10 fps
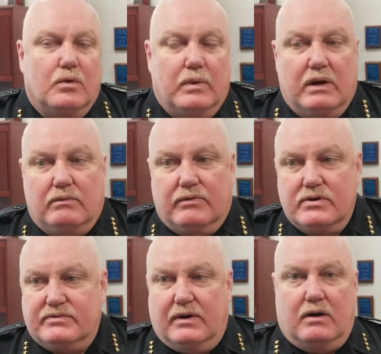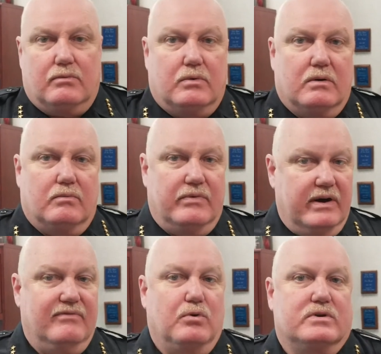Well, first of all, we're
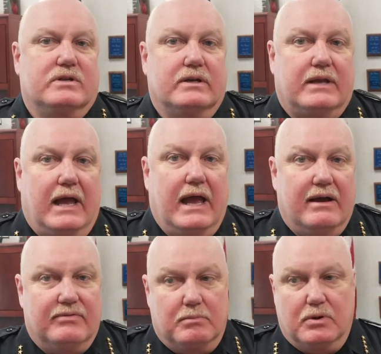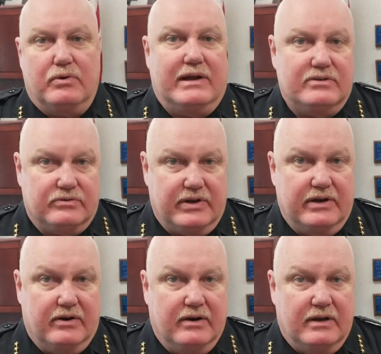very fortunate to have the Blue Angels
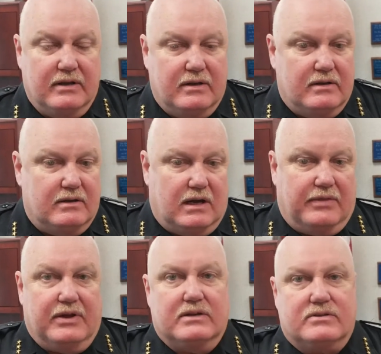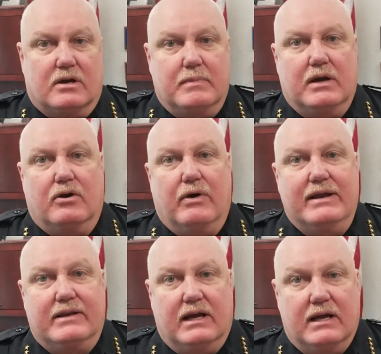here. I think it's going to be a
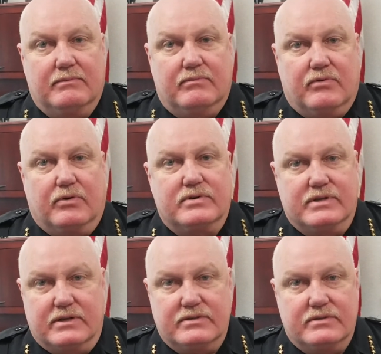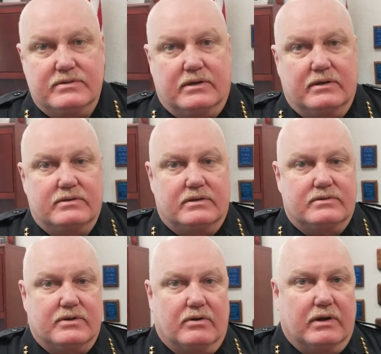great time for our citizens, and it's
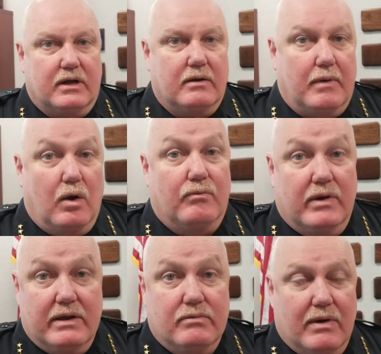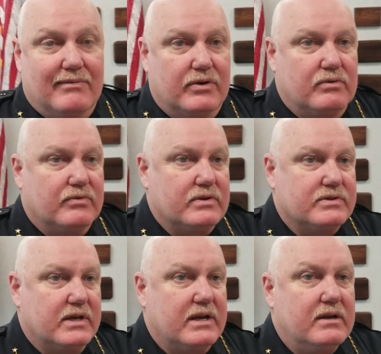certainly going to hopefully revenue for the
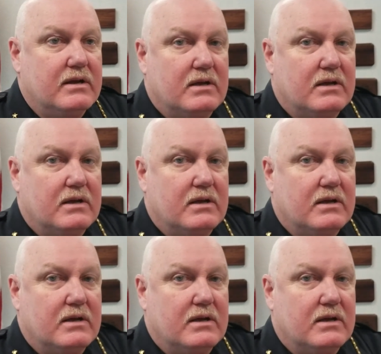city.